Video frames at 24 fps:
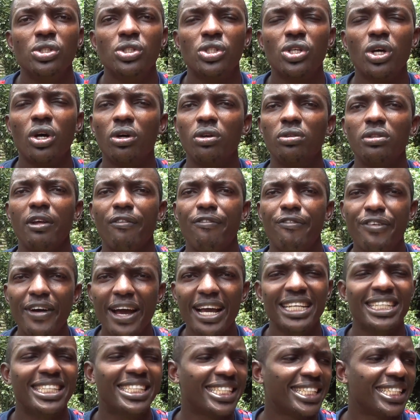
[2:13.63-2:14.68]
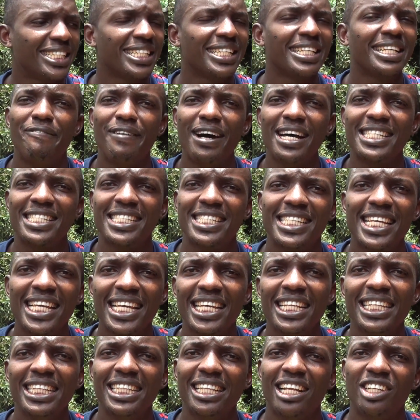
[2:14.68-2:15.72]
So the first
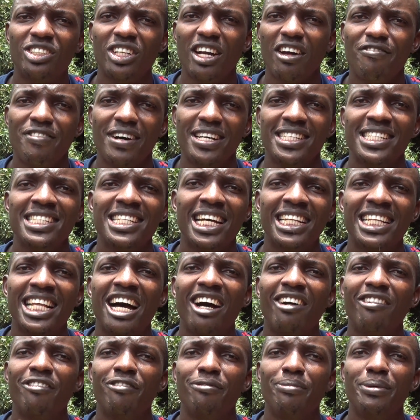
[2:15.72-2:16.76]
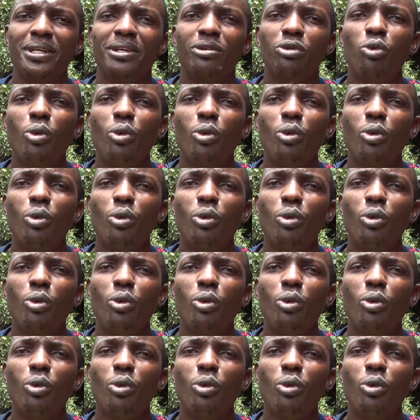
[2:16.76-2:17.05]
vaccine, natural vaccine that have been